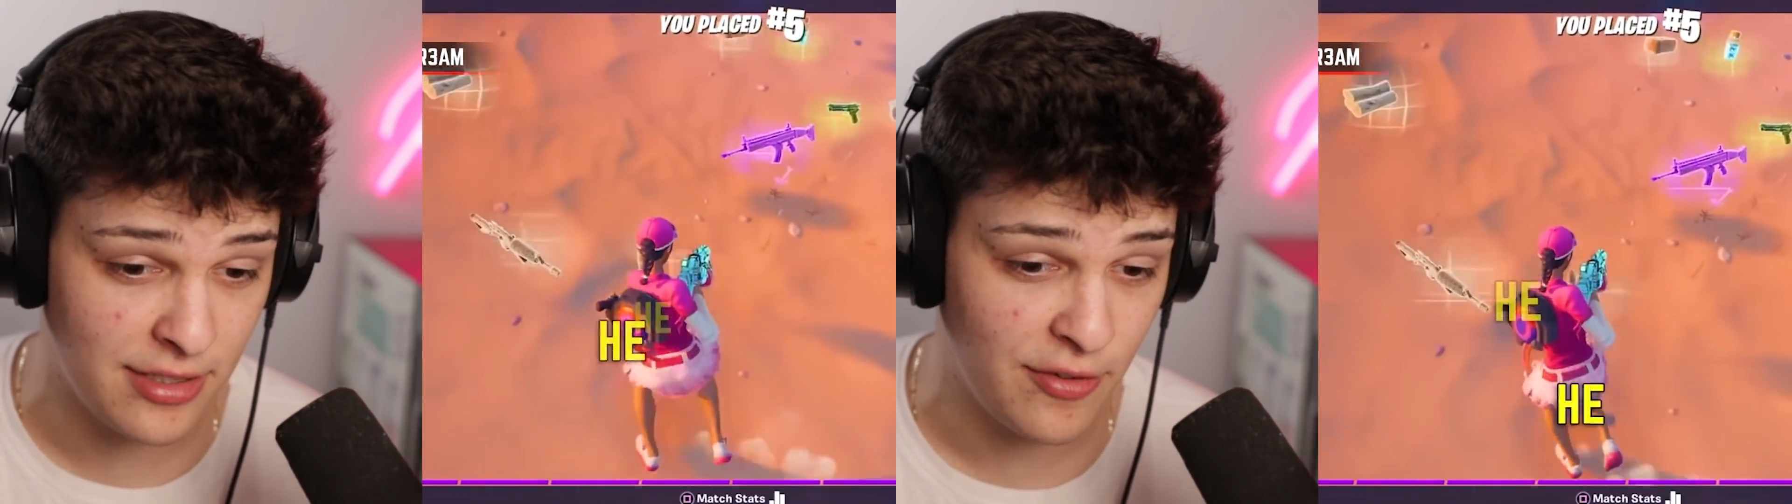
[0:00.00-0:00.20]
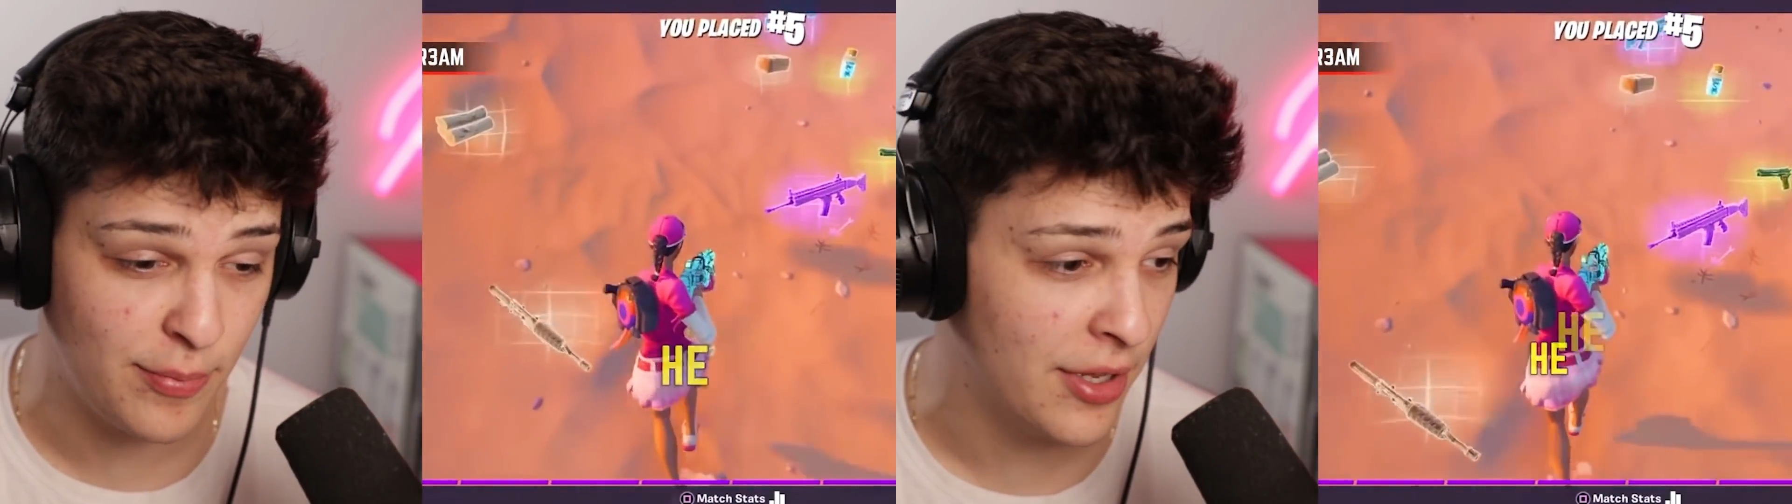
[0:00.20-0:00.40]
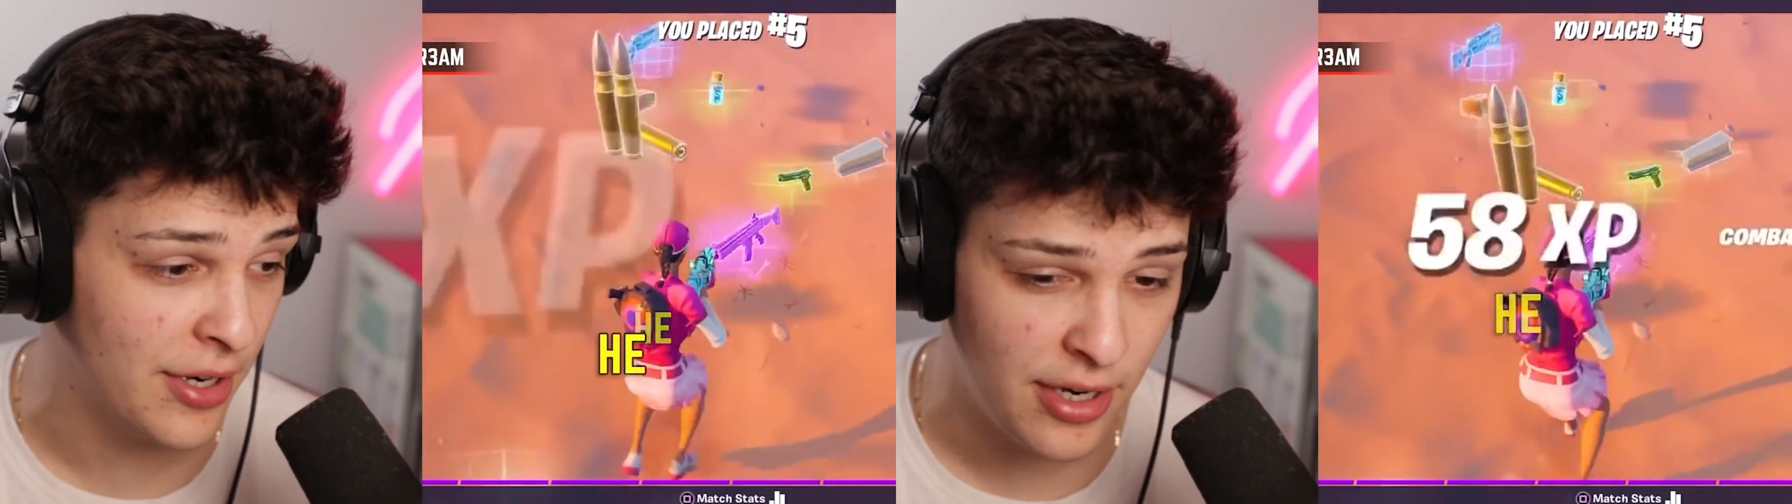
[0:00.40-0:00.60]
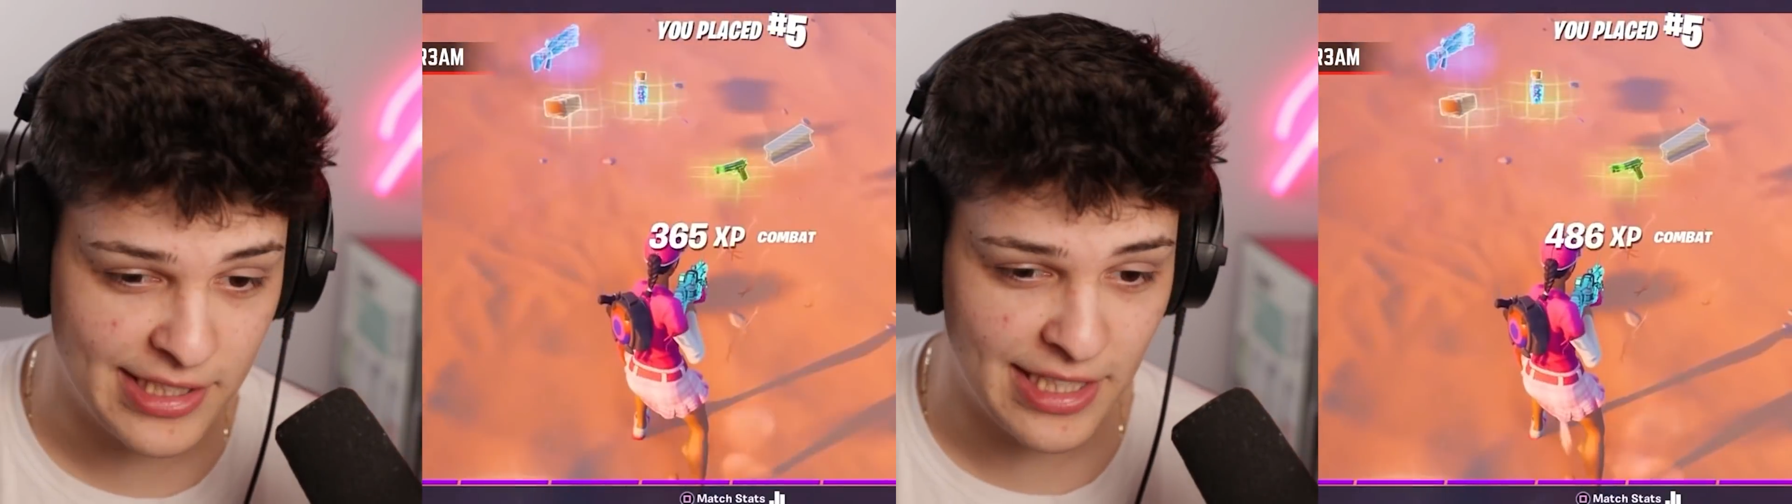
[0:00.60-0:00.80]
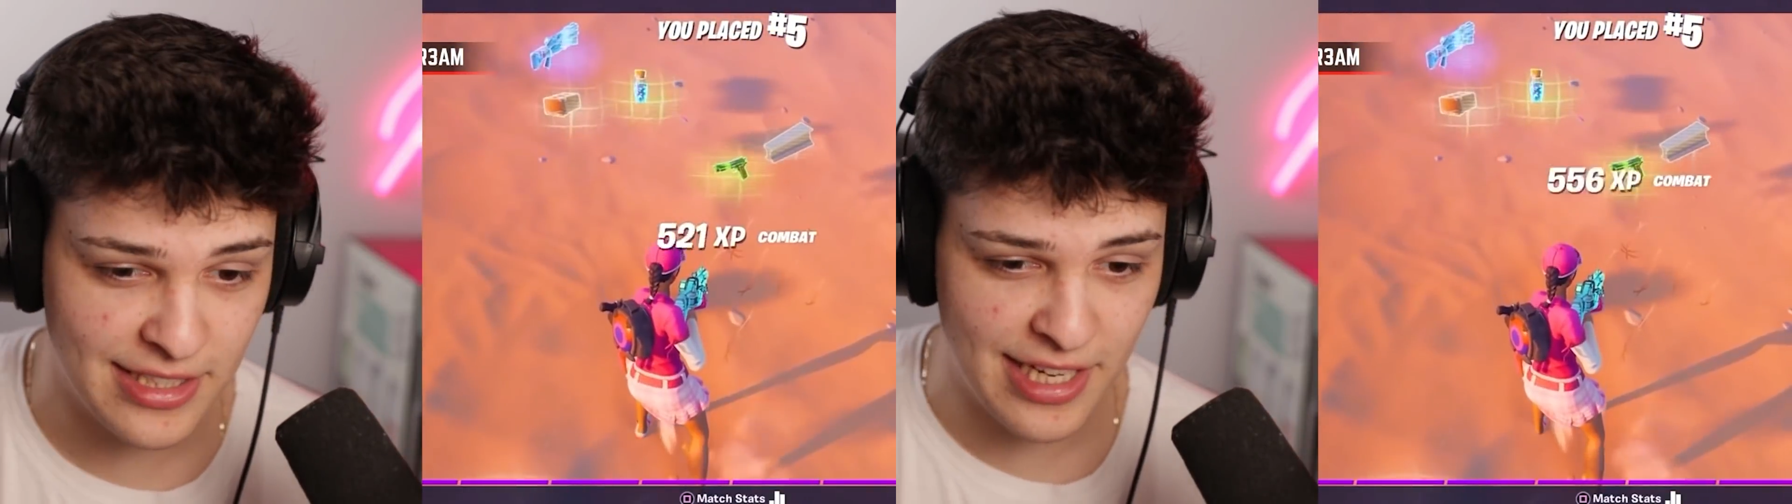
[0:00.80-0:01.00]
enough, brother. And
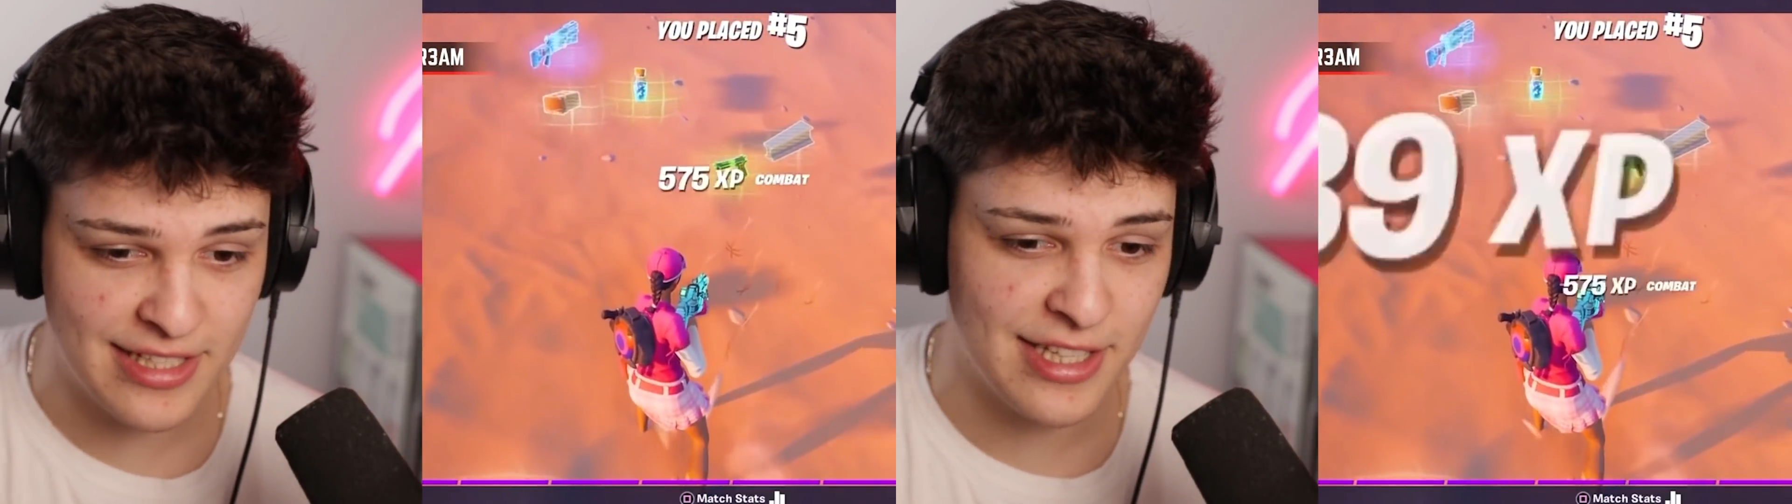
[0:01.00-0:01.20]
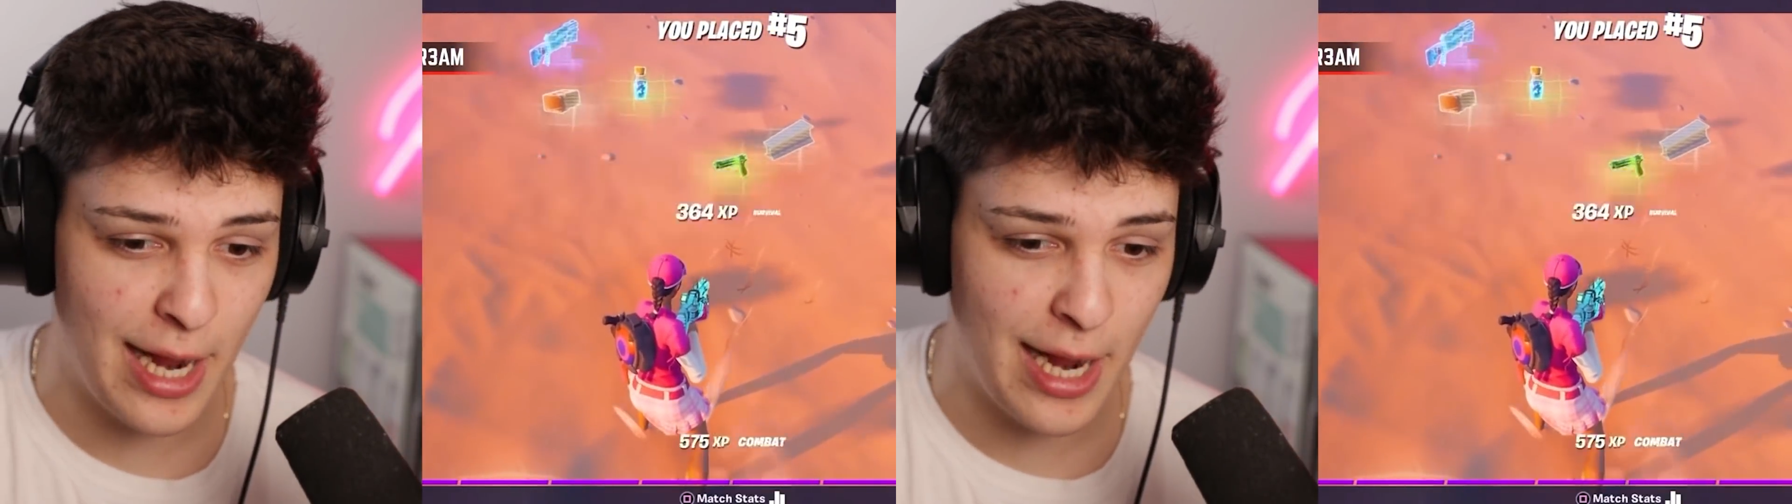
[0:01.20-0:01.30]
this guy's gonna get